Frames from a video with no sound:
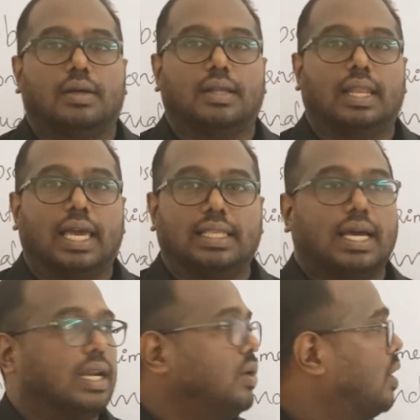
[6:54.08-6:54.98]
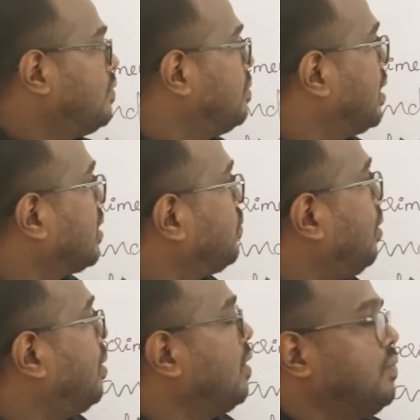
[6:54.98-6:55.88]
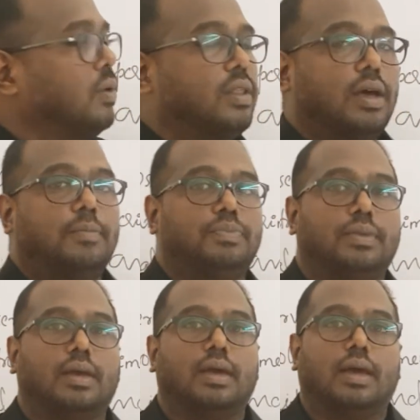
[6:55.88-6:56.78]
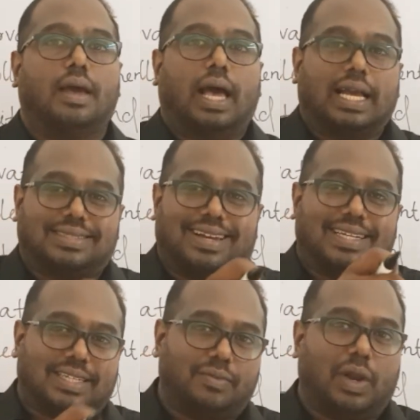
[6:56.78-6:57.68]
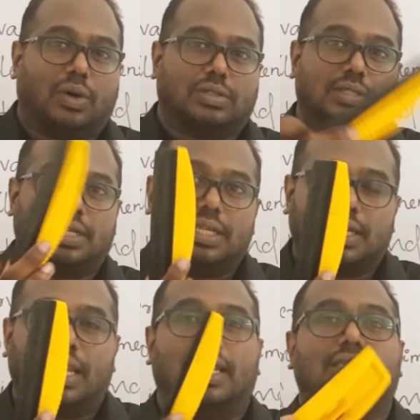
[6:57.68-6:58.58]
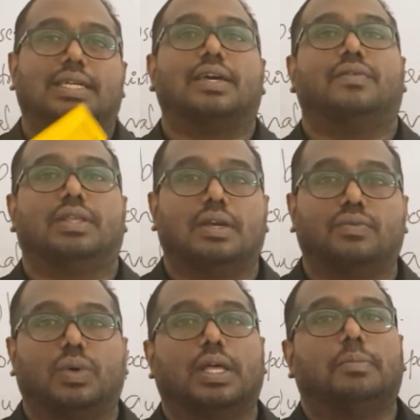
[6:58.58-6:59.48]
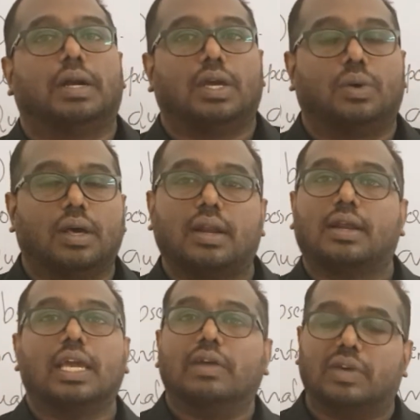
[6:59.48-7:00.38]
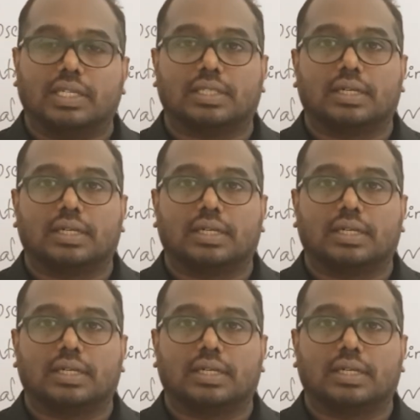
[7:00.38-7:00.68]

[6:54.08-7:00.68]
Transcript: Like that, you have to make a formula for the acceleration, velocity, inclination, everything for that particular event.